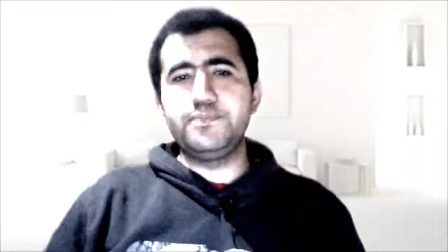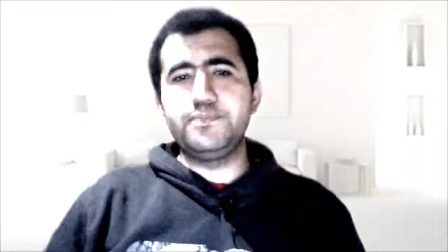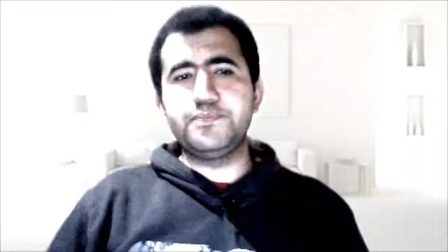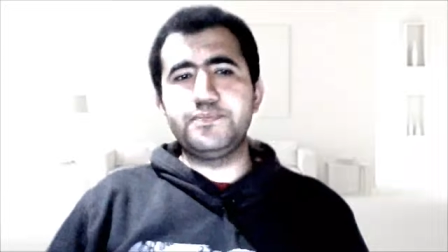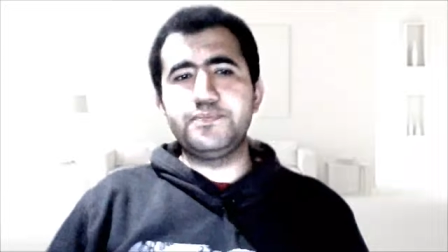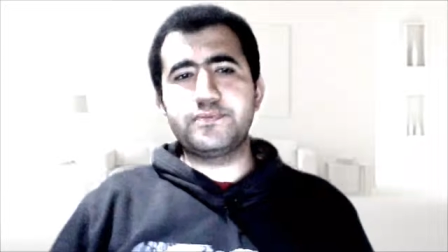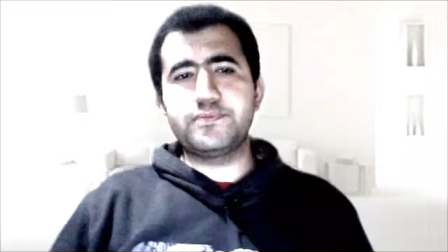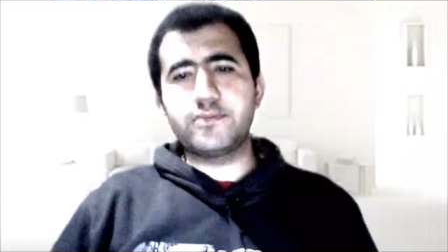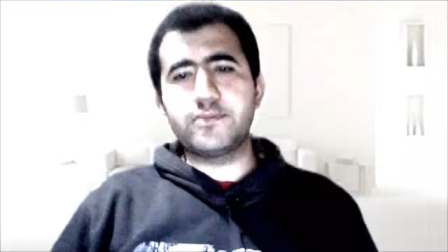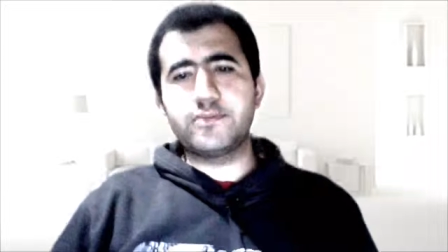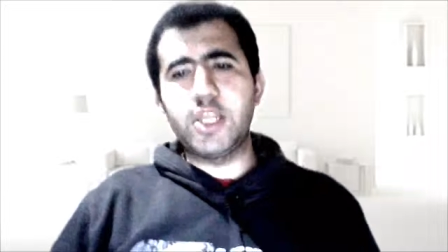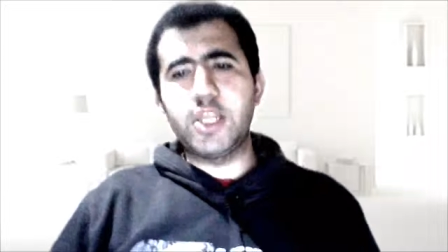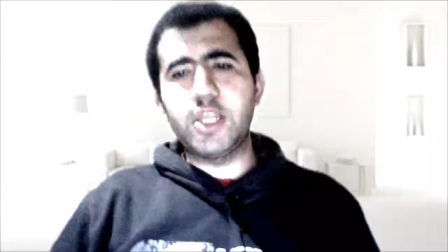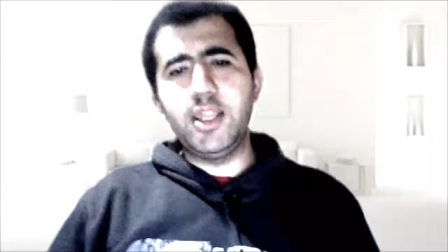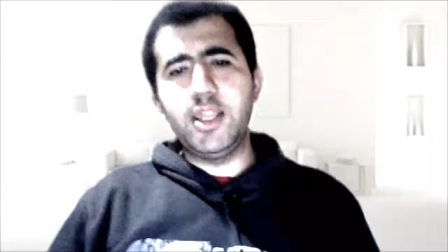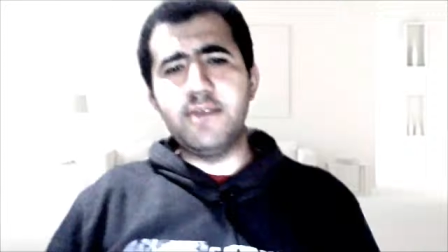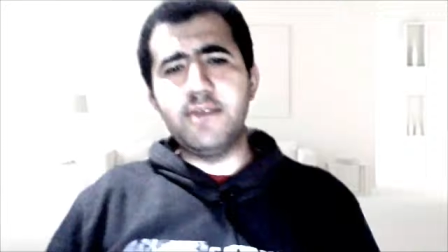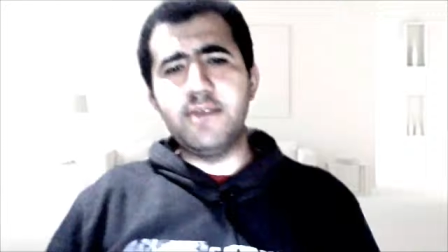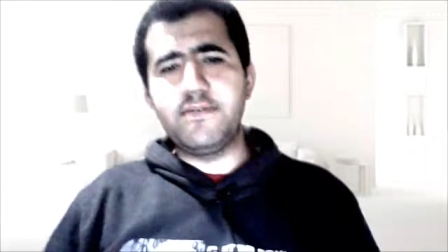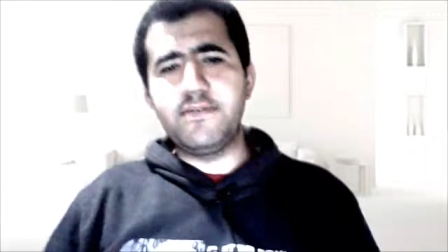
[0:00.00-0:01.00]

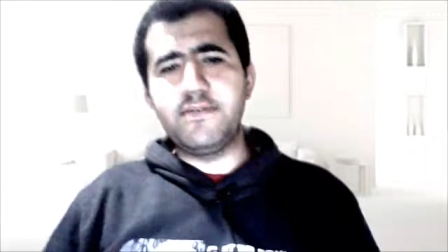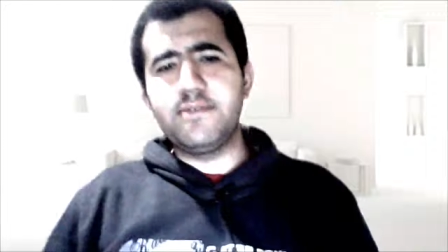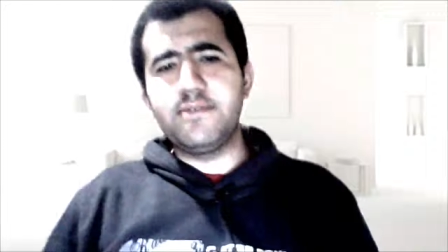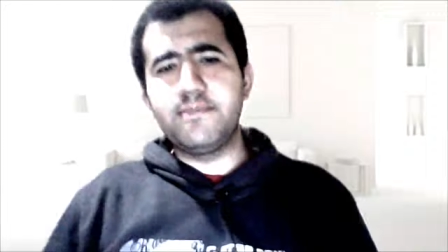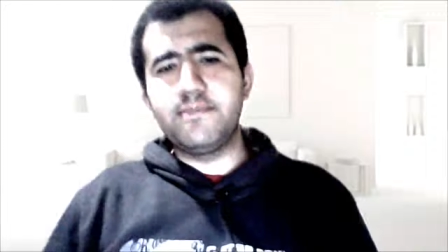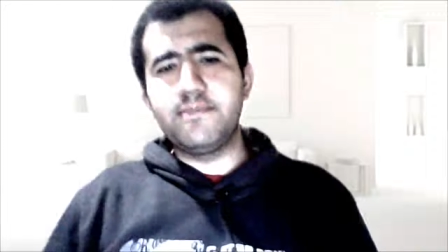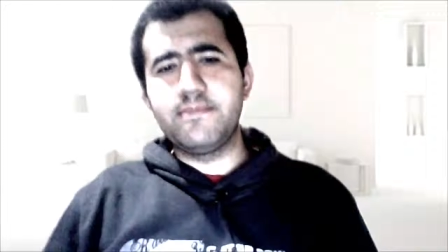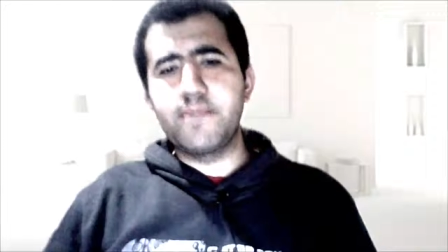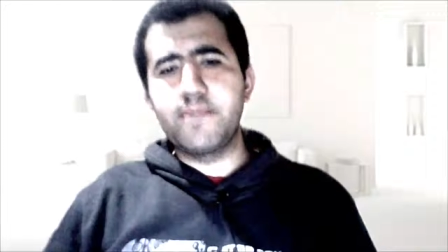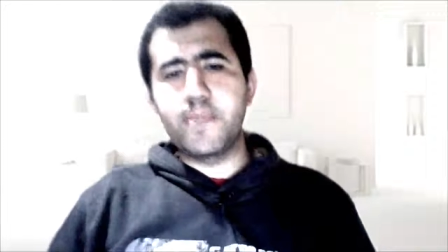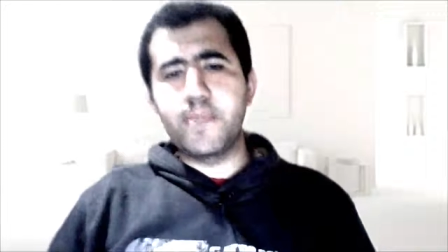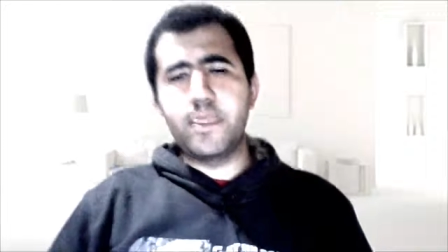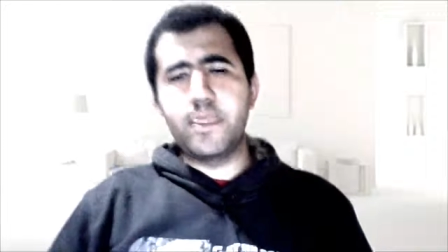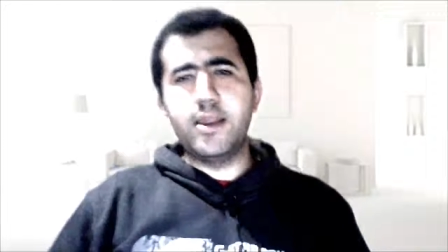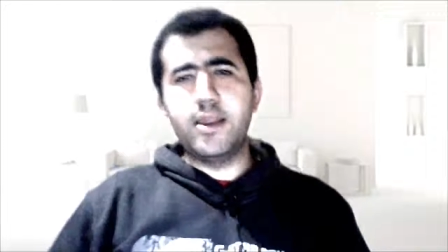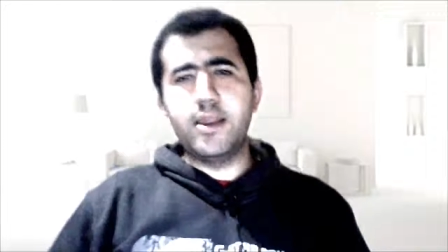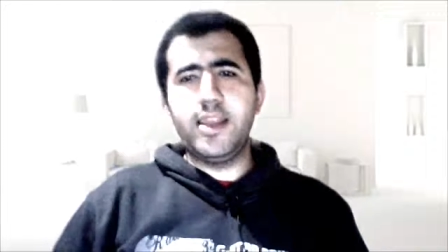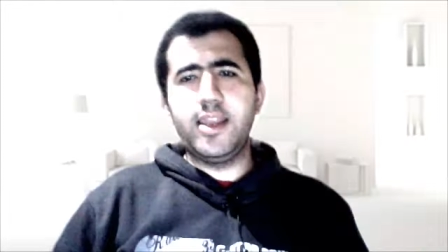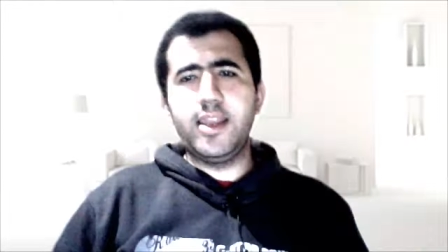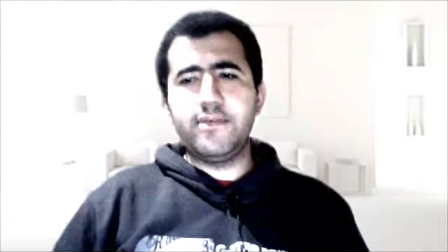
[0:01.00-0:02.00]
live
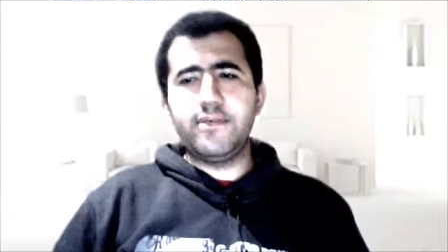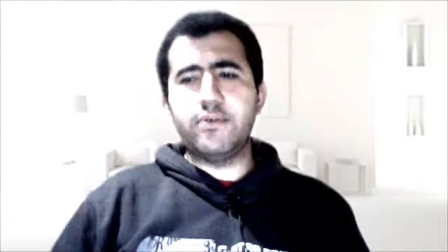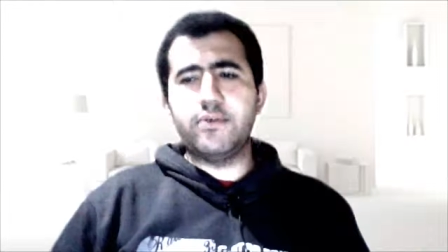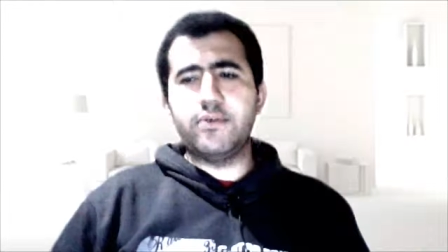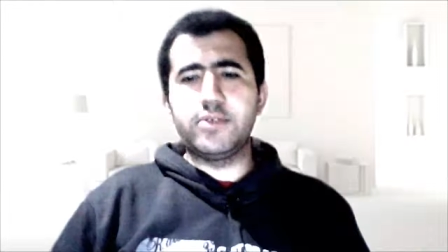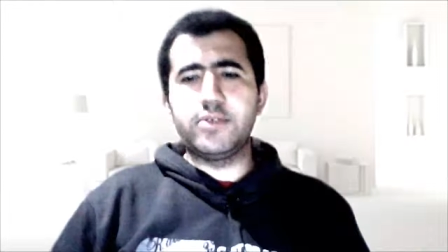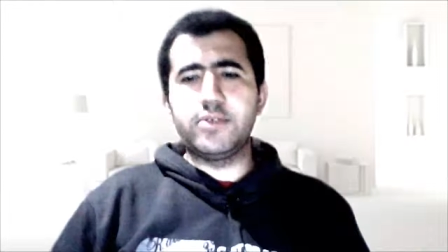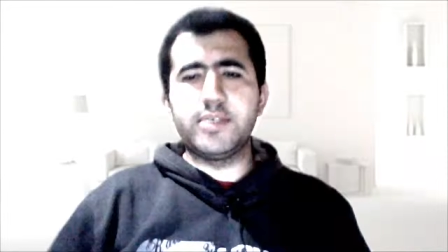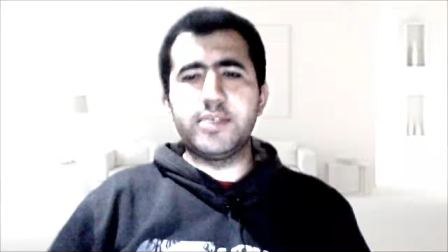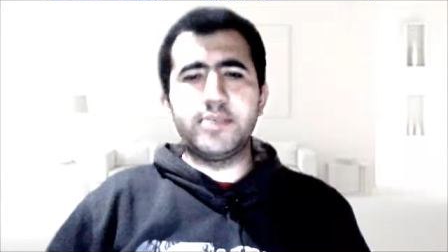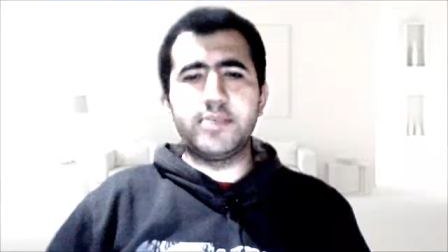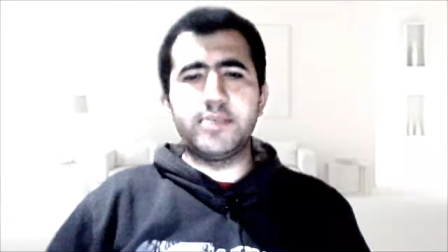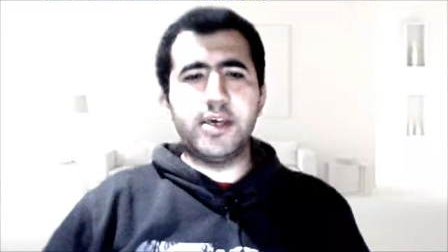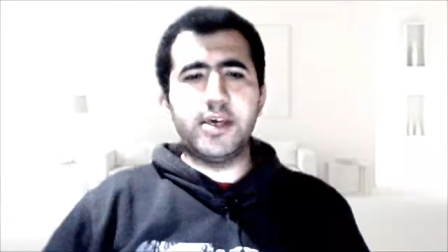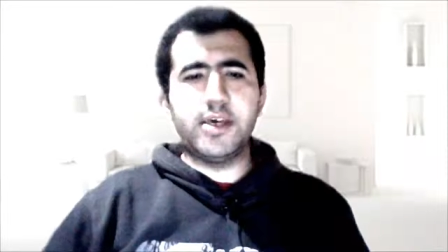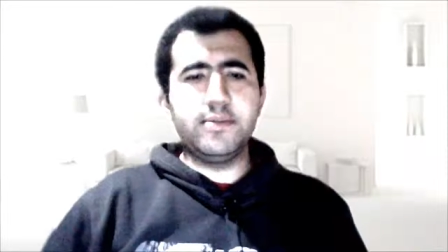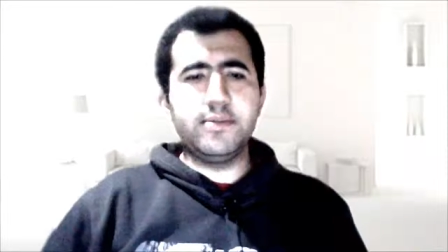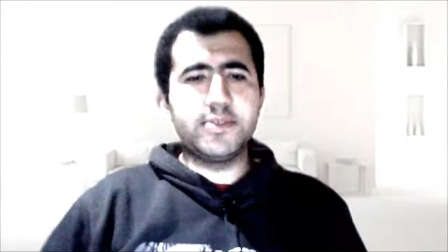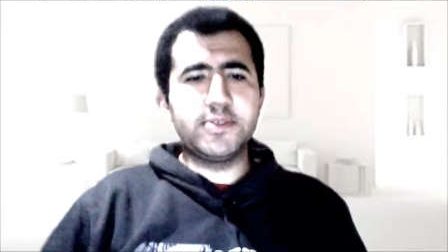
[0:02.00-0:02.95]
live for sometimes